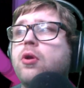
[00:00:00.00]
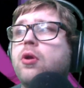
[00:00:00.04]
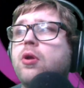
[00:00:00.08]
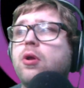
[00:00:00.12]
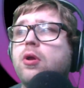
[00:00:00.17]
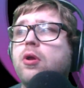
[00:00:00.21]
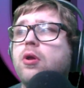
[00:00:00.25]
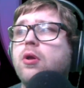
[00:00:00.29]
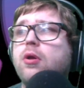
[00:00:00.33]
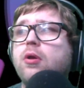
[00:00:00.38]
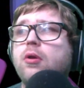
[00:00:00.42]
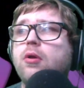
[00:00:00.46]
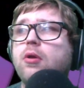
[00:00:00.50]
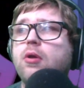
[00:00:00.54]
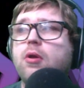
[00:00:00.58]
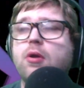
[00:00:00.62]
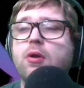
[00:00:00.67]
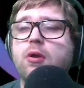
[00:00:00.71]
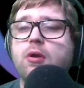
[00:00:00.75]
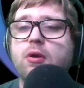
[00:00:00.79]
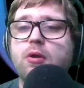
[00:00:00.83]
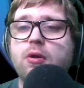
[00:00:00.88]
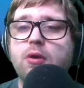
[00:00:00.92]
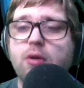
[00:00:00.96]

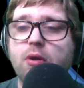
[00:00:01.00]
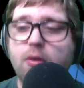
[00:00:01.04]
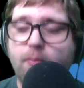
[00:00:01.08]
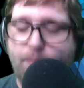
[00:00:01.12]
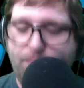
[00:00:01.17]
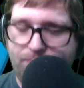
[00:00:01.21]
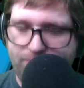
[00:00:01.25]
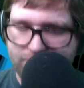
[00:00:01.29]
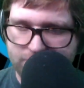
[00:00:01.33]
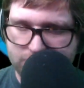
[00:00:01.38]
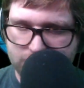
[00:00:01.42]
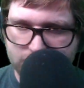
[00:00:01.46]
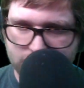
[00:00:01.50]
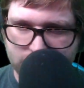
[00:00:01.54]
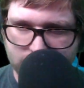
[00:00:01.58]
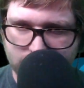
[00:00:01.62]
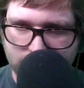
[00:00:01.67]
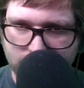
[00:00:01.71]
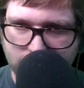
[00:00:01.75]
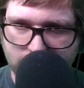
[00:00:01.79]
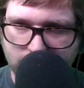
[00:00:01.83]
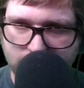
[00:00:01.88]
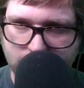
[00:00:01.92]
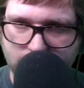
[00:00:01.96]

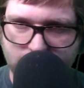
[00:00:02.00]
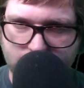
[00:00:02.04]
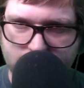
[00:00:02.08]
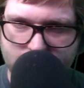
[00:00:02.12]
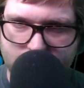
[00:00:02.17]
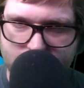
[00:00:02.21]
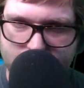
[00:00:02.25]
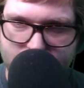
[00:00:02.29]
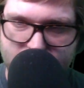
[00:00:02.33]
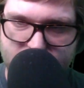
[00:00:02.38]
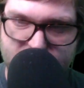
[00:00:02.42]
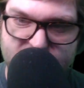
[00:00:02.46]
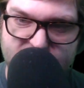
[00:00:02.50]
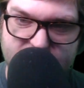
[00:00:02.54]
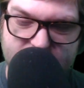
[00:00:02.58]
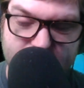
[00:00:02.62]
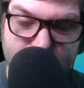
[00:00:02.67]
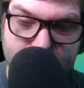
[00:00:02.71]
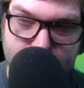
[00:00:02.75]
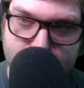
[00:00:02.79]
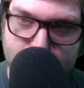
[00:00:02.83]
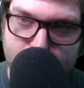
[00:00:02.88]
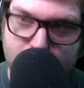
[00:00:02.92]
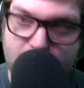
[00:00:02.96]

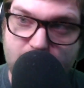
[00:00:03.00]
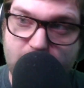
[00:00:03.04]
(silence)